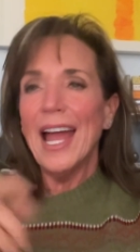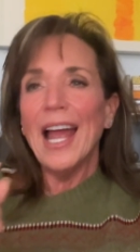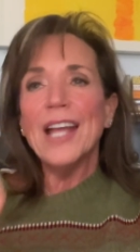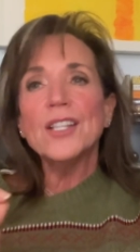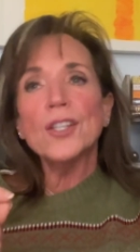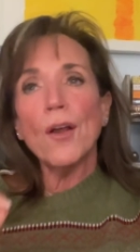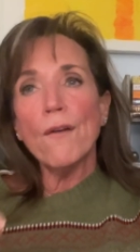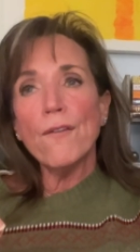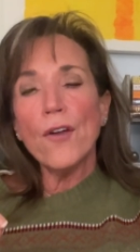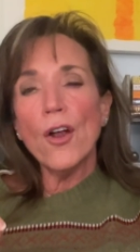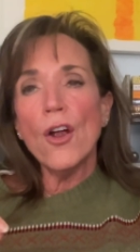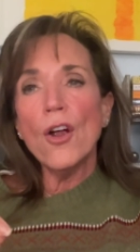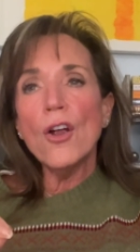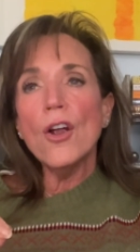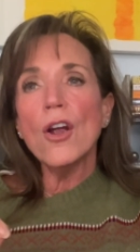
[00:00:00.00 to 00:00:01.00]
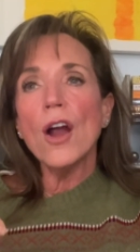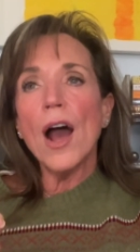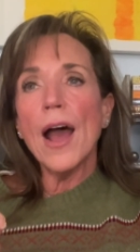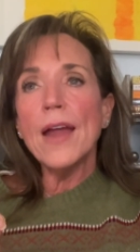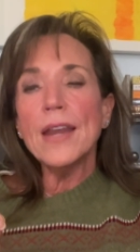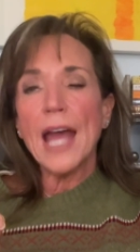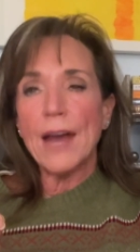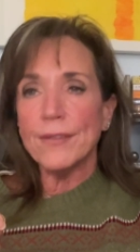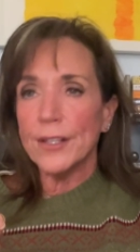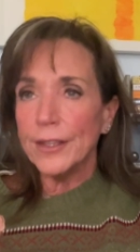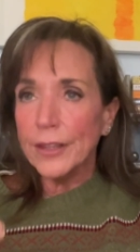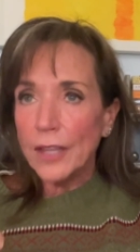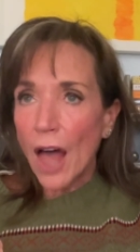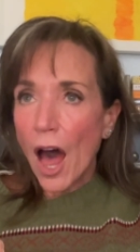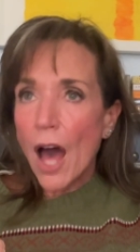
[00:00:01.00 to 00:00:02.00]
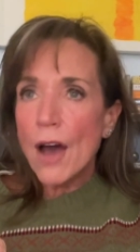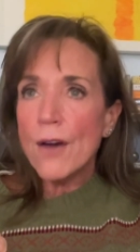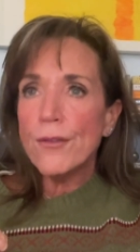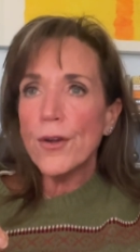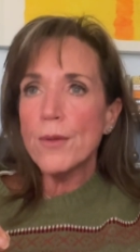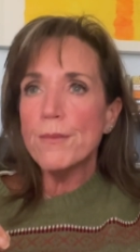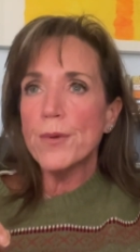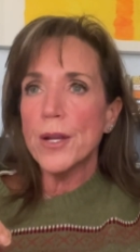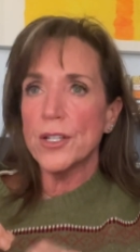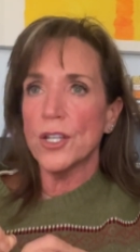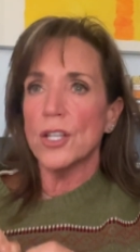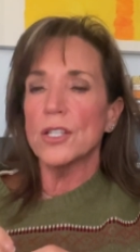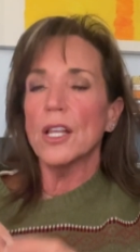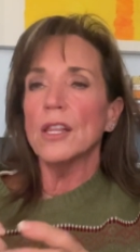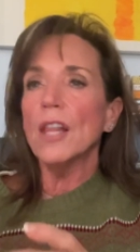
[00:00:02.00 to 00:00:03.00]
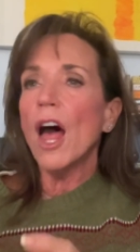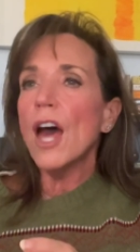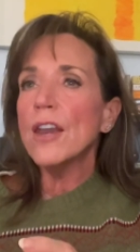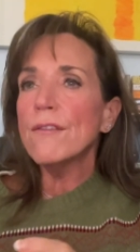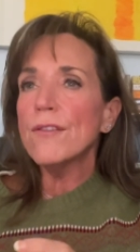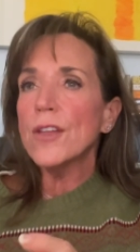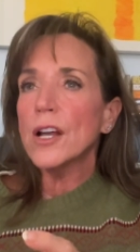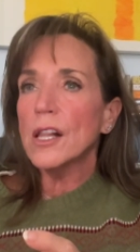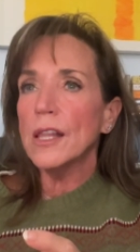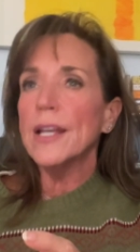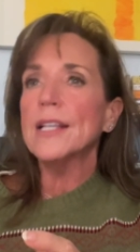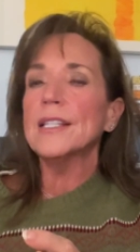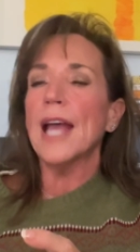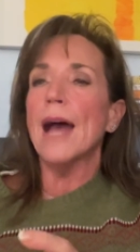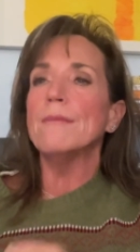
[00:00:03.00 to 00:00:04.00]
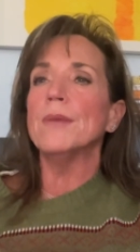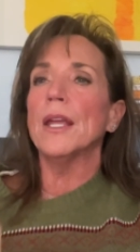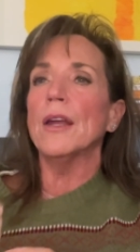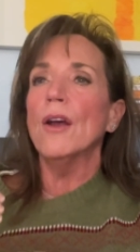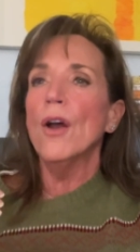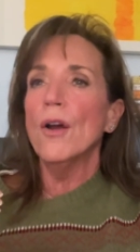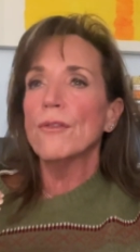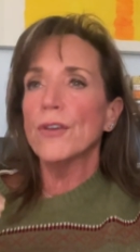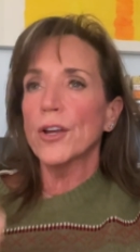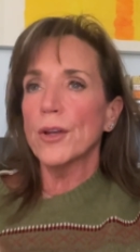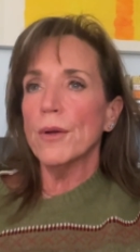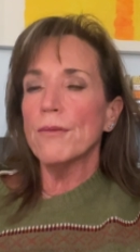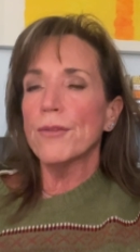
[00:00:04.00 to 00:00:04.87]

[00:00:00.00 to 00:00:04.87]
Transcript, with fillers: And so for her, I'd have a lot of her bridges, a lot of the clicks happening for,